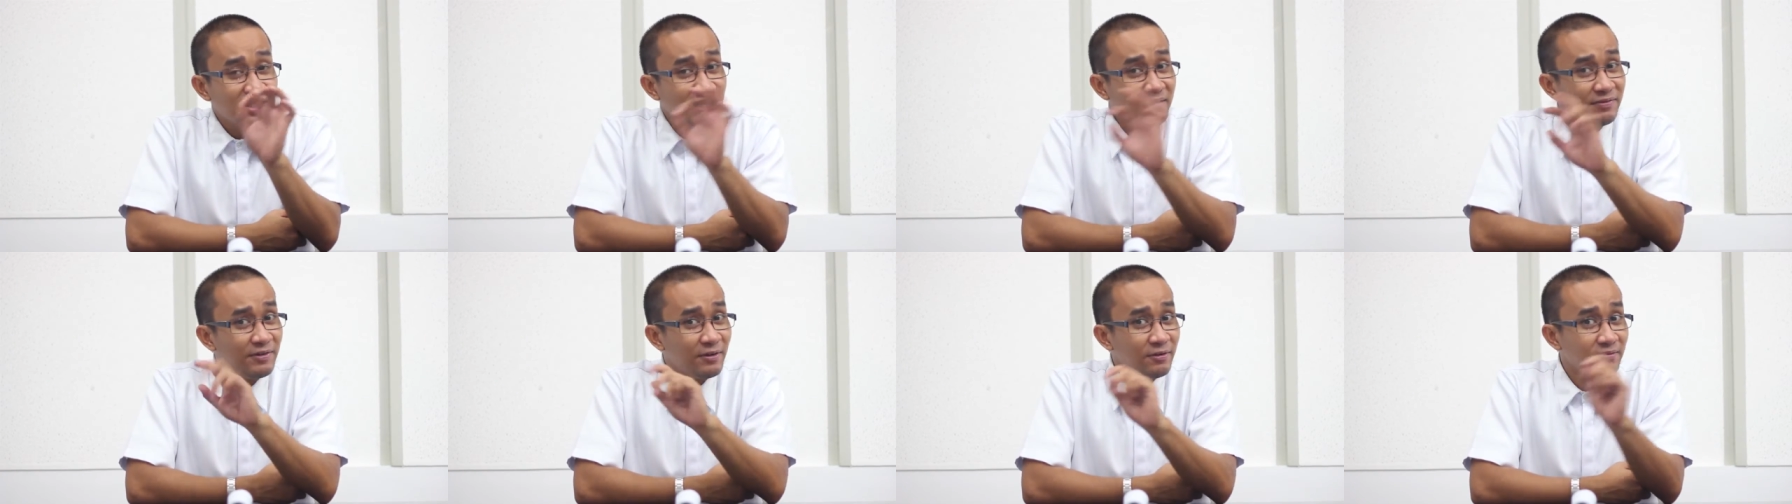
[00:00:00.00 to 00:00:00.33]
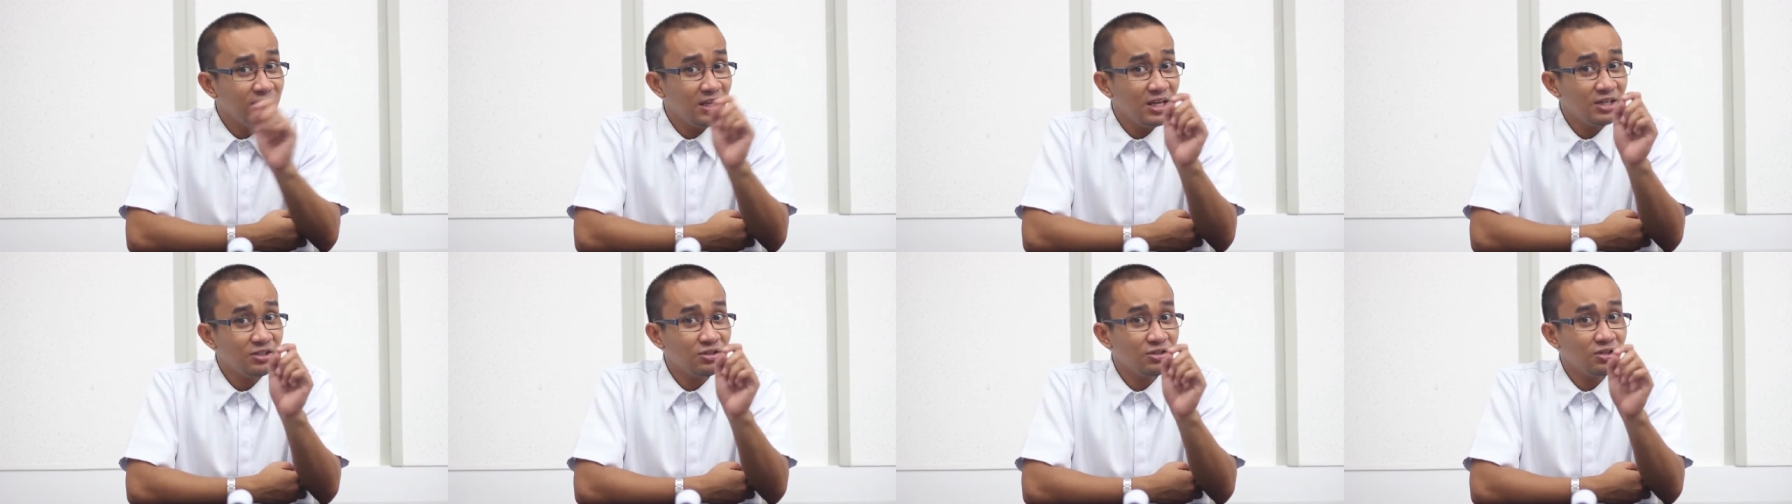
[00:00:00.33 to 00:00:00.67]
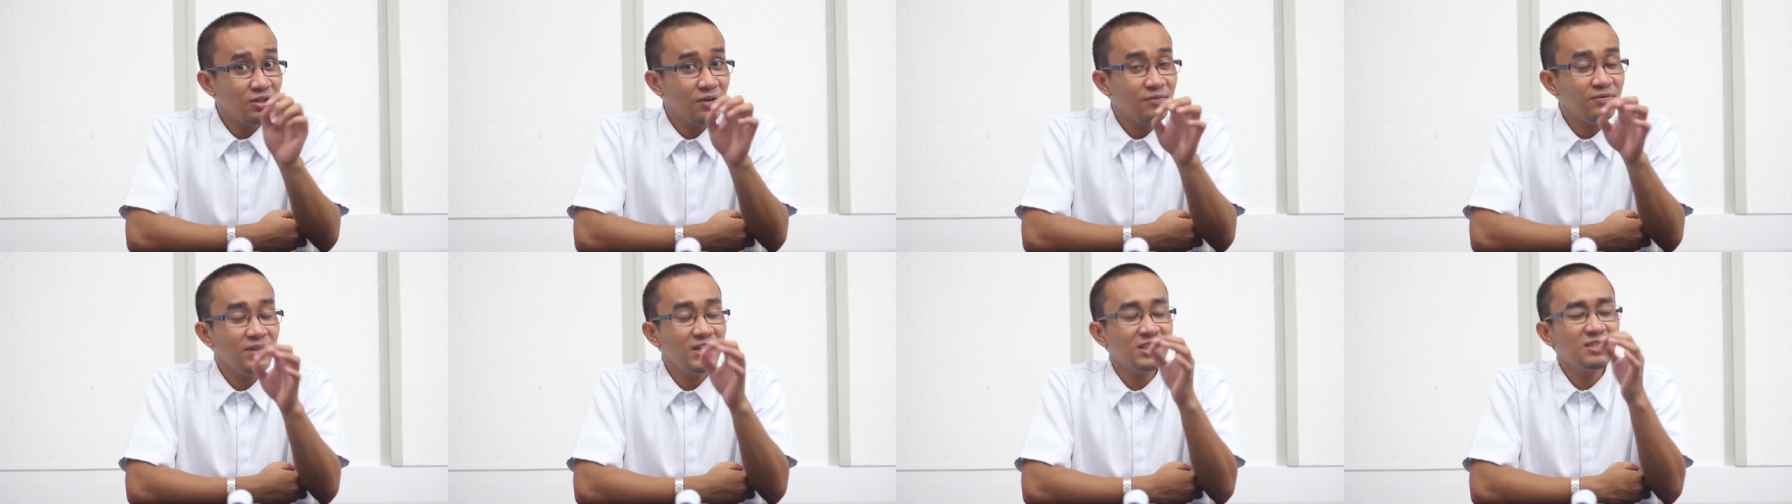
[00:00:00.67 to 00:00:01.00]
the foundation
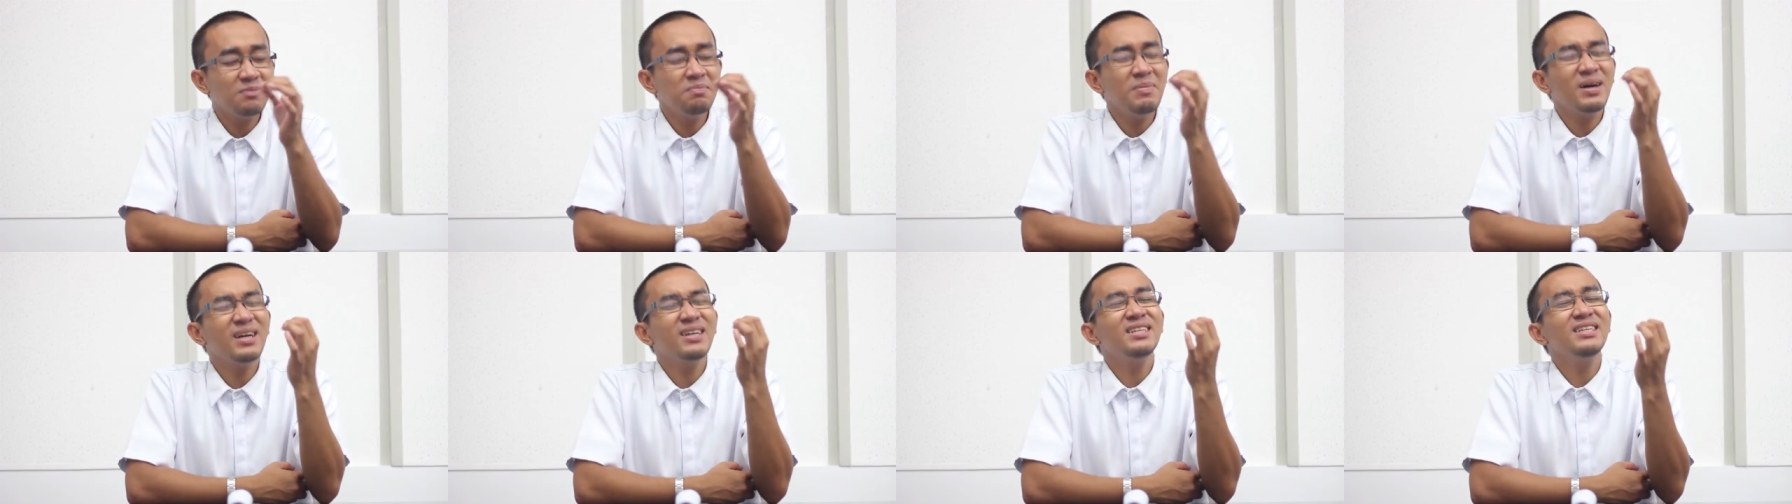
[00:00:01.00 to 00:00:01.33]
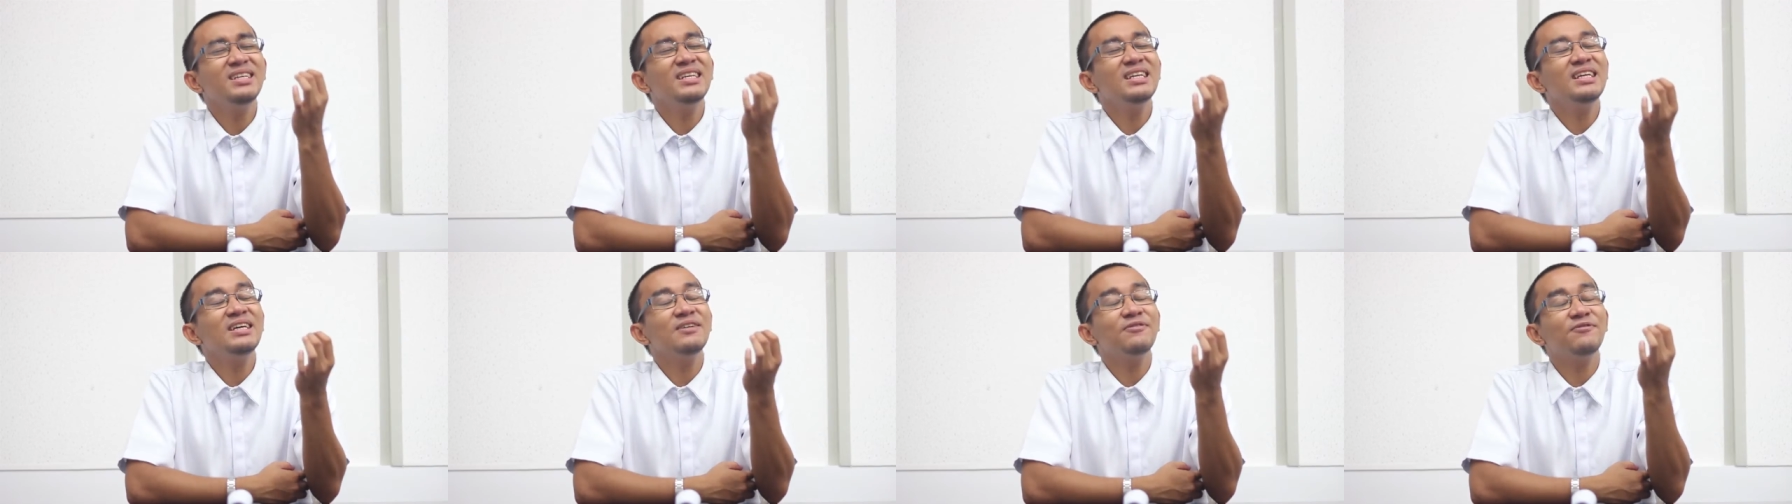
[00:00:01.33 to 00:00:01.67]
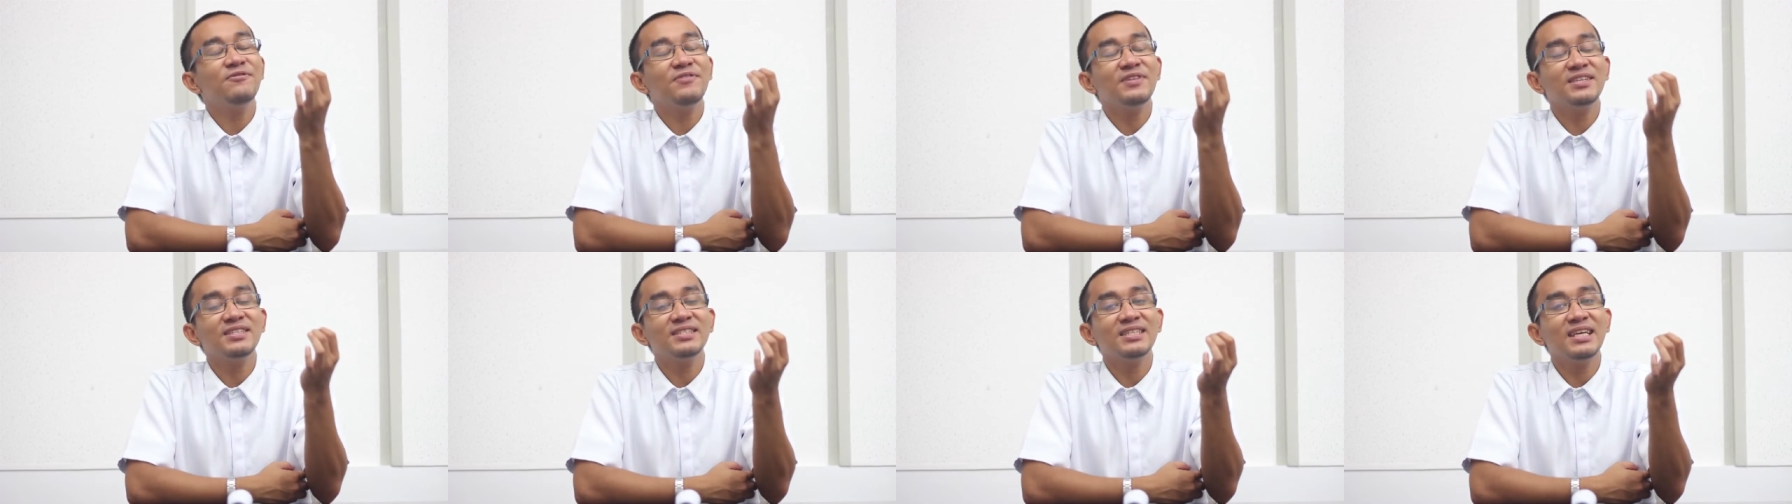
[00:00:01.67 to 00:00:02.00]
of this
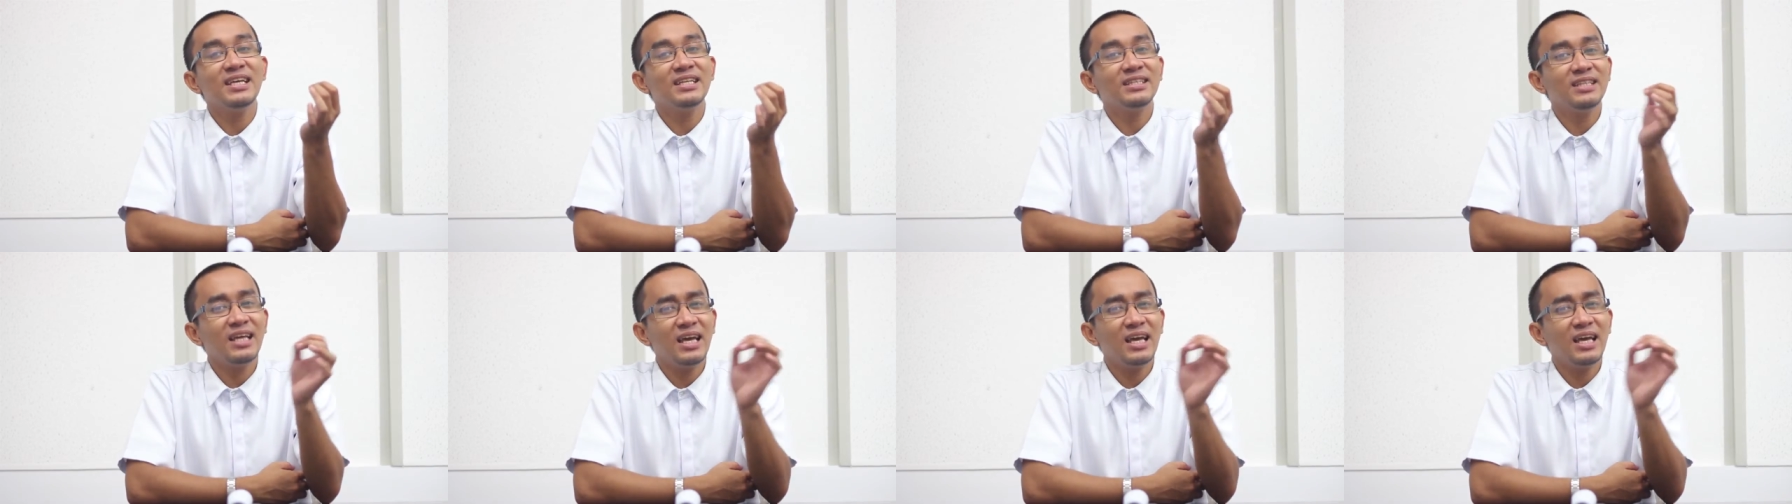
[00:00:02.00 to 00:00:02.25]
magnificent